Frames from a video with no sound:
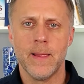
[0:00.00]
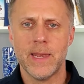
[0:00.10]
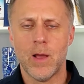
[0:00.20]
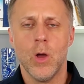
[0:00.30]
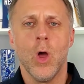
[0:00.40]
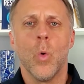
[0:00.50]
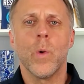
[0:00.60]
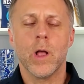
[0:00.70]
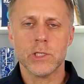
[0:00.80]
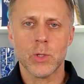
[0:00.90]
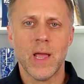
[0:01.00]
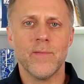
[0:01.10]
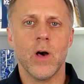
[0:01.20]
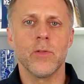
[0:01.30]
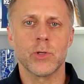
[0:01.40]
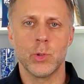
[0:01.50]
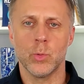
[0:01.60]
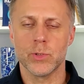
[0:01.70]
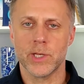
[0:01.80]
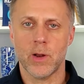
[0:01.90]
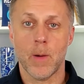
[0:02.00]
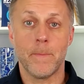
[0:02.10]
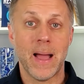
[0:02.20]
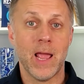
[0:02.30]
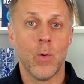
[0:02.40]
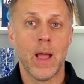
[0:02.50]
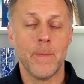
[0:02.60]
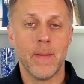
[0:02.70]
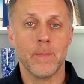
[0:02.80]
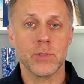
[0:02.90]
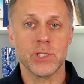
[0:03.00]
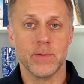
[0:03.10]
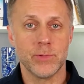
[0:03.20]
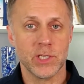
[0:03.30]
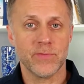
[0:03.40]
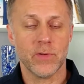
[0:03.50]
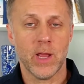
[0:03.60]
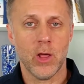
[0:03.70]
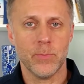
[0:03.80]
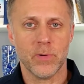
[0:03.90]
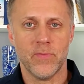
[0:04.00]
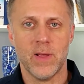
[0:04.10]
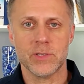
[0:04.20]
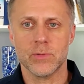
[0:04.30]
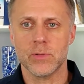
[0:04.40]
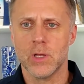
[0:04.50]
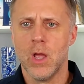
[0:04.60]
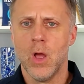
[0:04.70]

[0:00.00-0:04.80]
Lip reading: Now, we also have other tools in our Bio-I membership just for health professionals